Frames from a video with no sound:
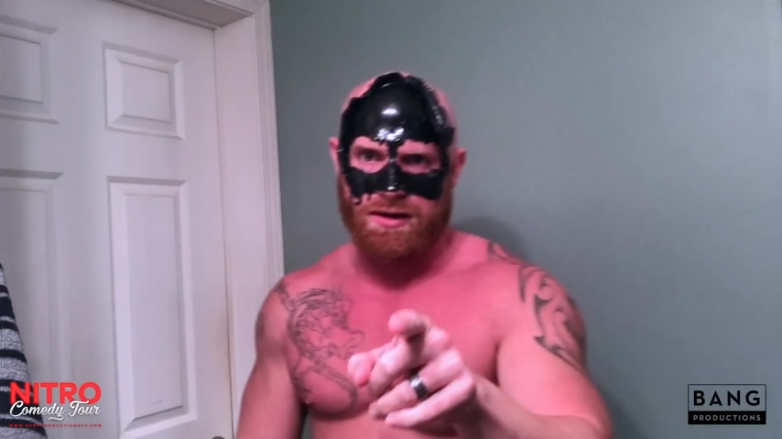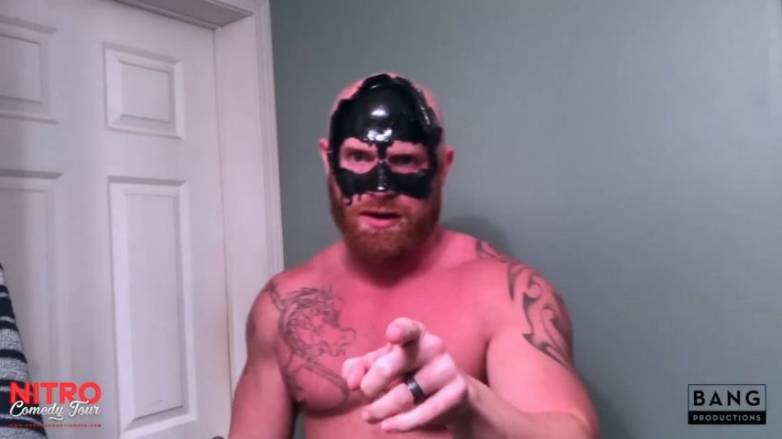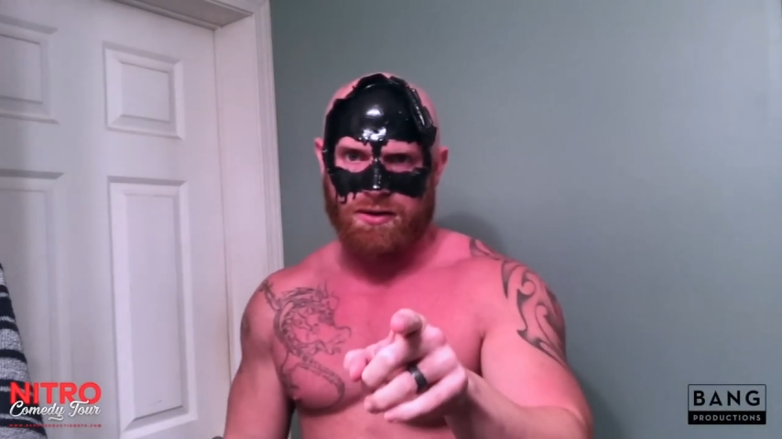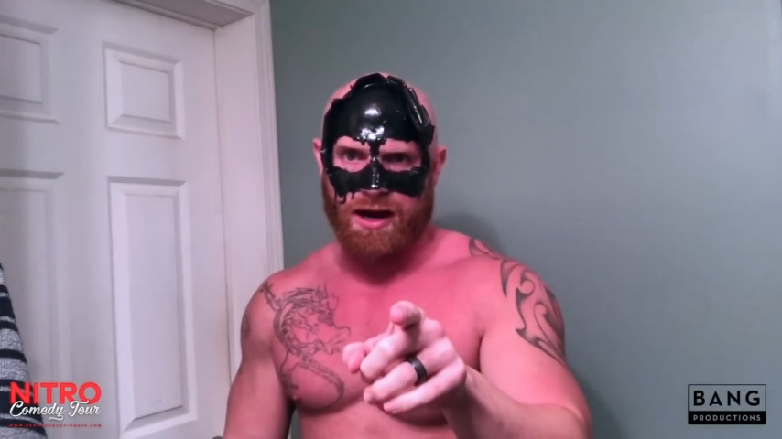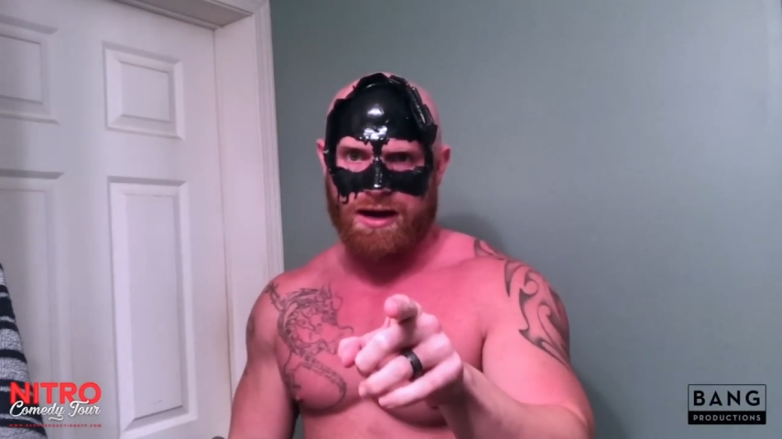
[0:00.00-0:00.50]

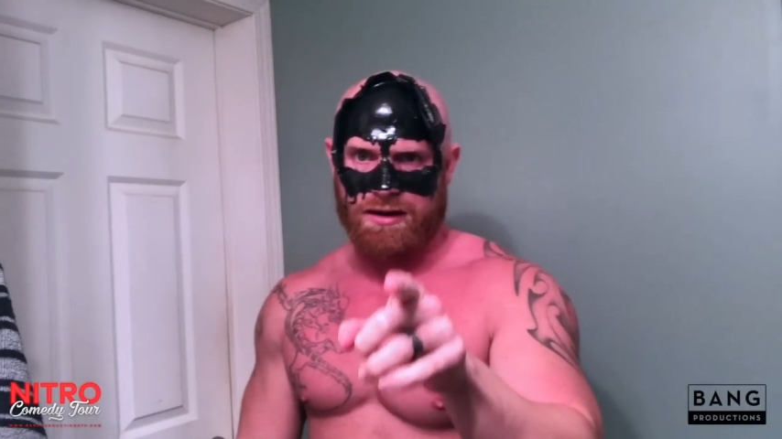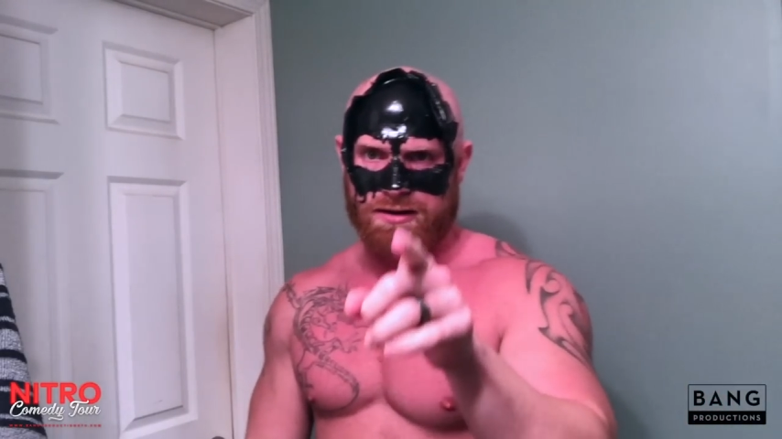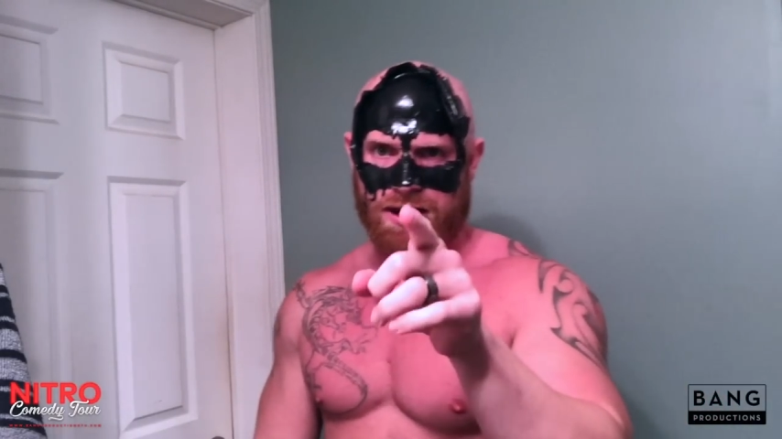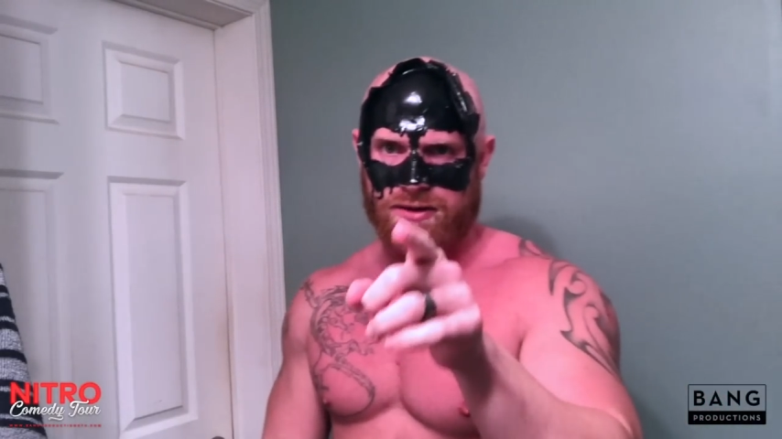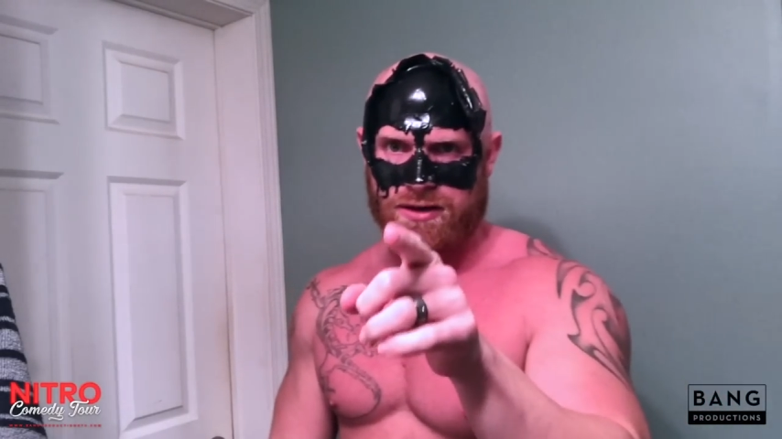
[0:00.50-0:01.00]
okay, that
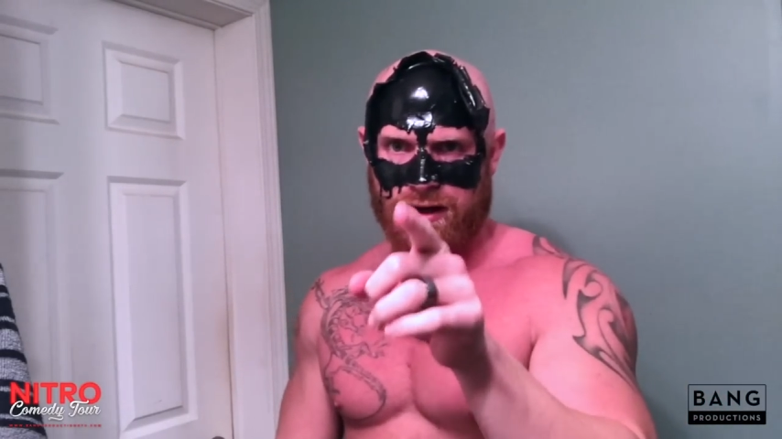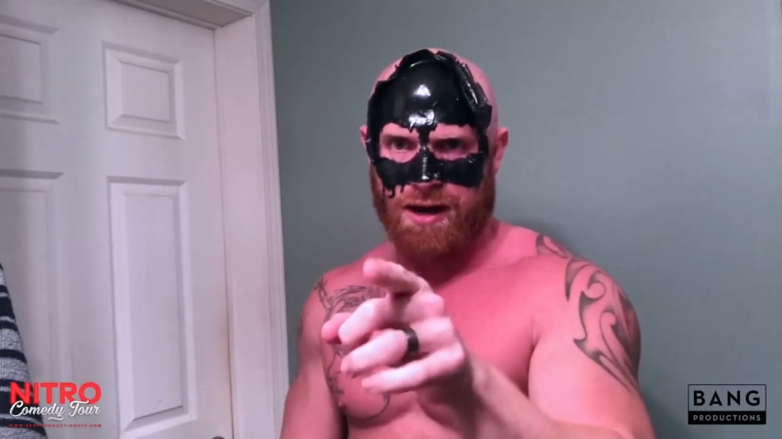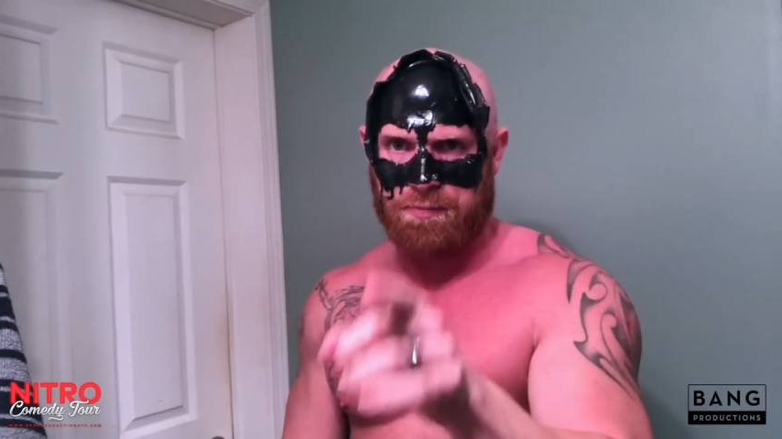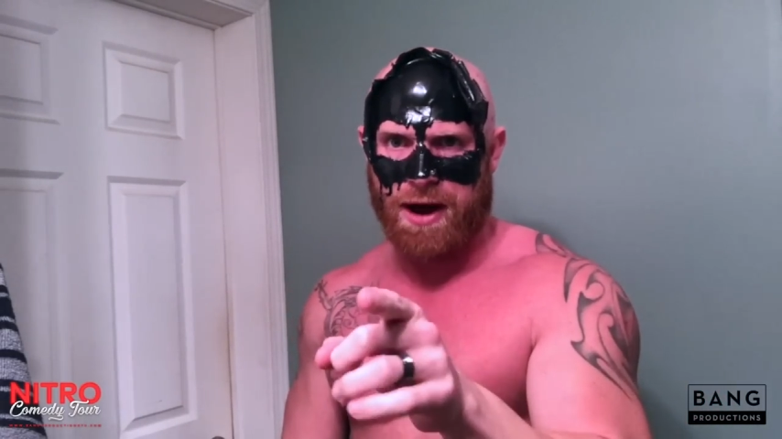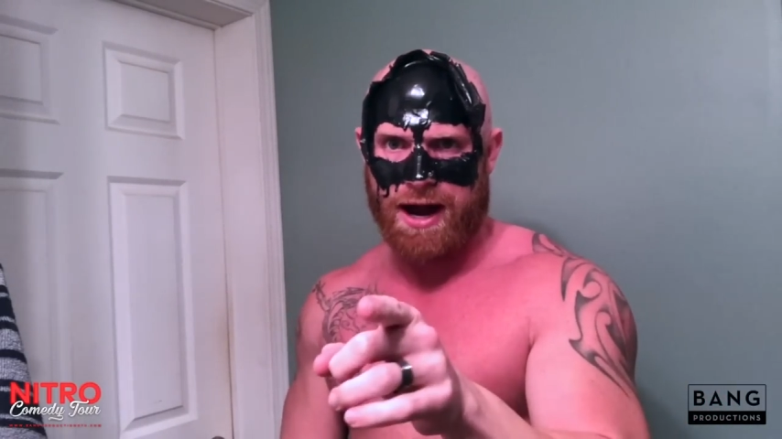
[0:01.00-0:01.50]
has caused a
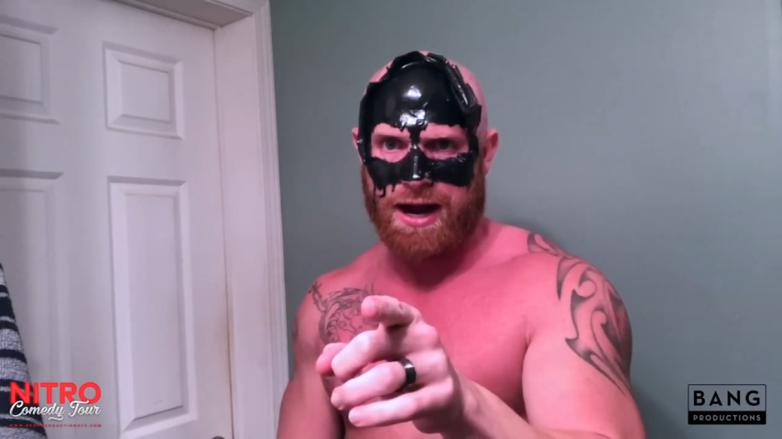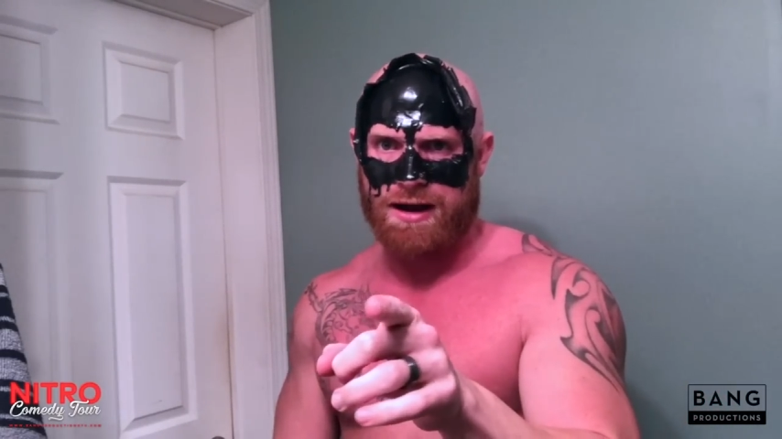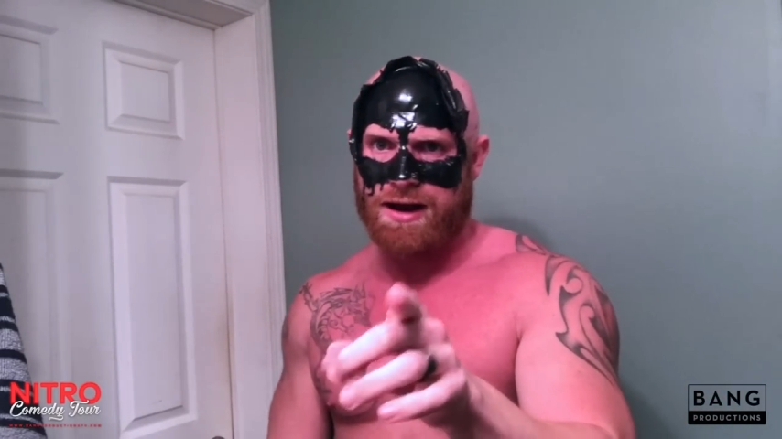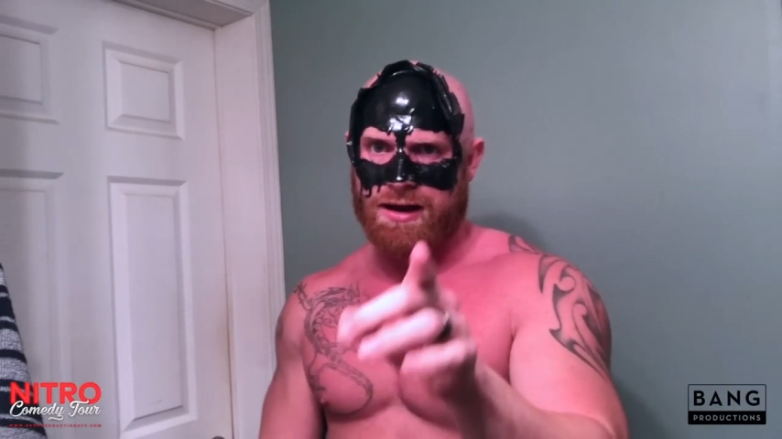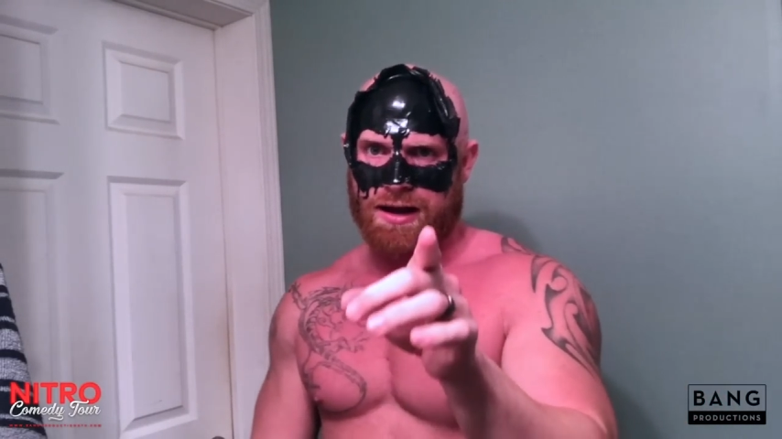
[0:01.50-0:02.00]
lot of pain,